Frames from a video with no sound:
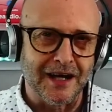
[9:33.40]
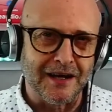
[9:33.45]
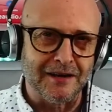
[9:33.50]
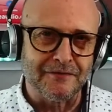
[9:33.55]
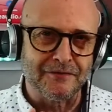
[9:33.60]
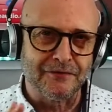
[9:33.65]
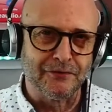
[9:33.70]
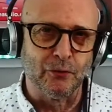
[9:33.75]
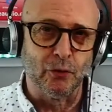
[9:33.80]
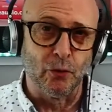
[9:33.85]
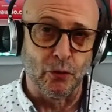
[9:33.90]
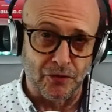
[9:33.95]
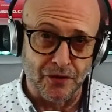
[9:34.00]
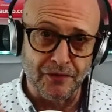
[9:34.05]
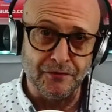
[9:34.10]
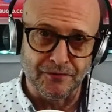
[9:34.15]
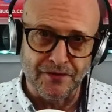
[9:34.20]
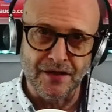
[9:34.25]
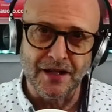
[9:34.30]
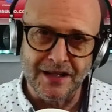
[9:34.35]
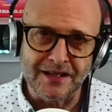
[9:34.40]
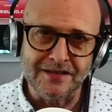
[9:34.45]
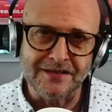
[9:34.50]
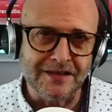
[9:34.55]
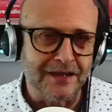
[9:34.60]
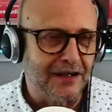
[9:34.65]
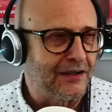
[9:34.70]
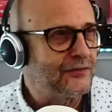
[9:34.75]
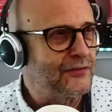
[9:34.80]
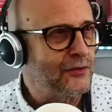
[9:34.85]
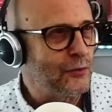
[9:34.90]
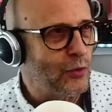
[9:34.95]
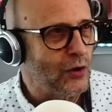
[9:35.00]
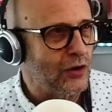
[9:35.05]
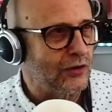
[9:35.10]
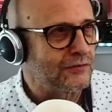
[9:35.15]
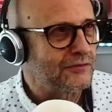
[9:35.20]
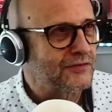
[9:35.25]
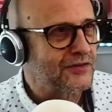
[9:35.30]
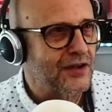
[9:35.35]
for the listener, if you
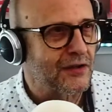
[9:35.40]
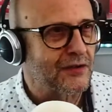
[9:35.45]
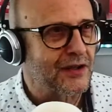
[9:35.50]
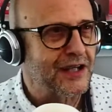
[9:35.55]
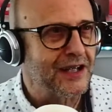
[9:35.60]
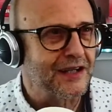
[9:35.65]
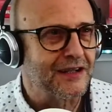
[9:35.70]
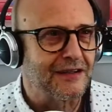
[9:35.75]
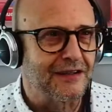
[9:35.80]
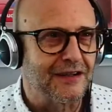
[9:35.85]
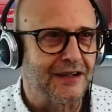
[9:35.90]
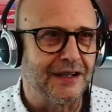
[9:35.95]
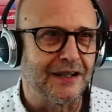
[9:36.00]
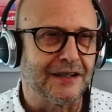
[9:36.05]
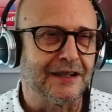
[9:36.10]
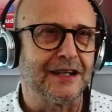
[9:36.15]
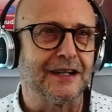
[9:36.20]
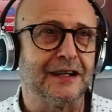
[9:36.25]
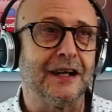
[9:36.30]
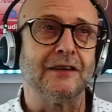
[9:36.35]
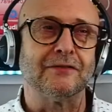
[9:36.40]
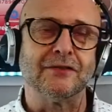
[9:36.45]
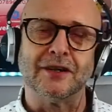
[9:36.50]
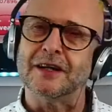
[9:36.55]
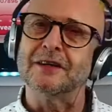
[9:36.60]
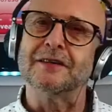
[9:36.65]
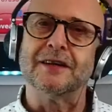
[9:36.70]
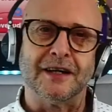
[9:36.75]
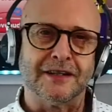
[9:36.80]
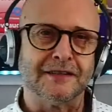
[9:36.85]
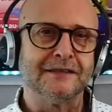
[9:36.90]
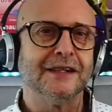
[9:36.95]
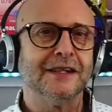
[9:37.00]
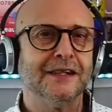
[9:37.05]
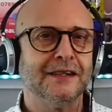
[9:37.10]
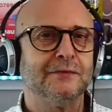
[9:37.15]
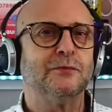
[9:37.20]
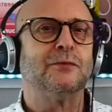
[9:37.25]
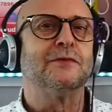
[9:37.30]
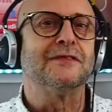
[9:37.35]
will. So they can, oh, right, okay,
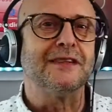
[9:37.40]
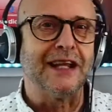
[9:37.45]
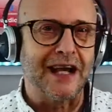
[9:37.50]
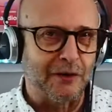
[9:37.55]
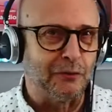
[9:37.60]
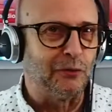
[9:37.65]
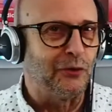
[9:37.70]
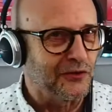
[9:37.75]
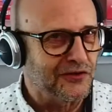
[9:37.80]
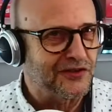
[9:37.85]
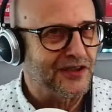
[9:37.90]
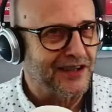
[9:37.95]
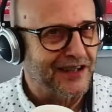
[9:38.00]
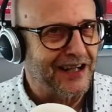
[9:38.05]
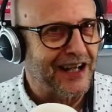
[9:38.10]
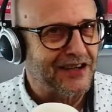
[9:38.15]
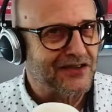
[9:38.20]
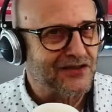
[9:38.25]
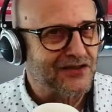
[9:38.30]
now we're on to the next